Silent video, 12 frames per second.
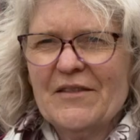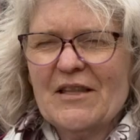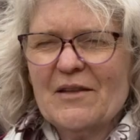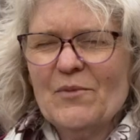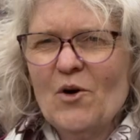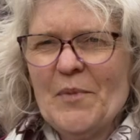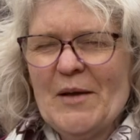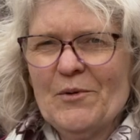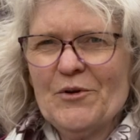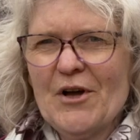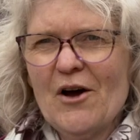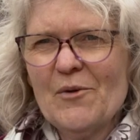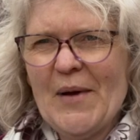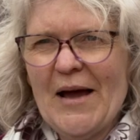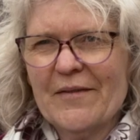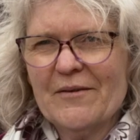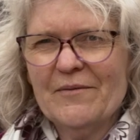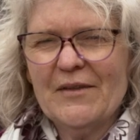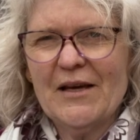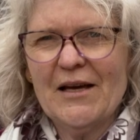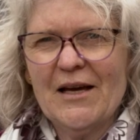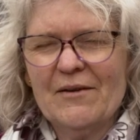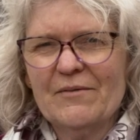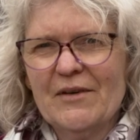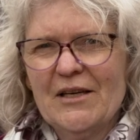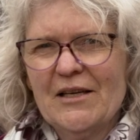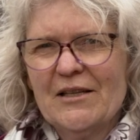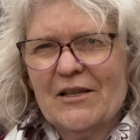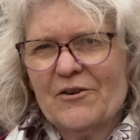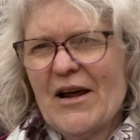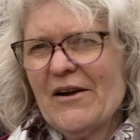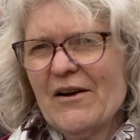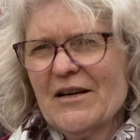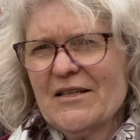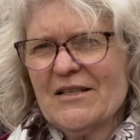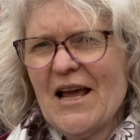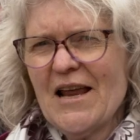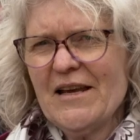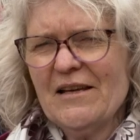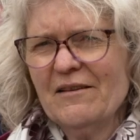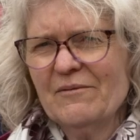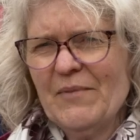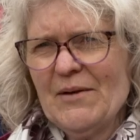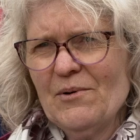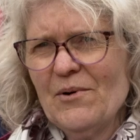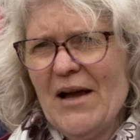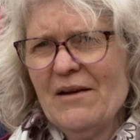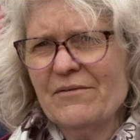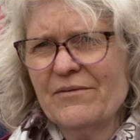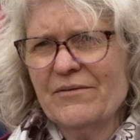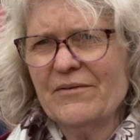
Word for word: I think the more people know about them, um, the greater understanding people have.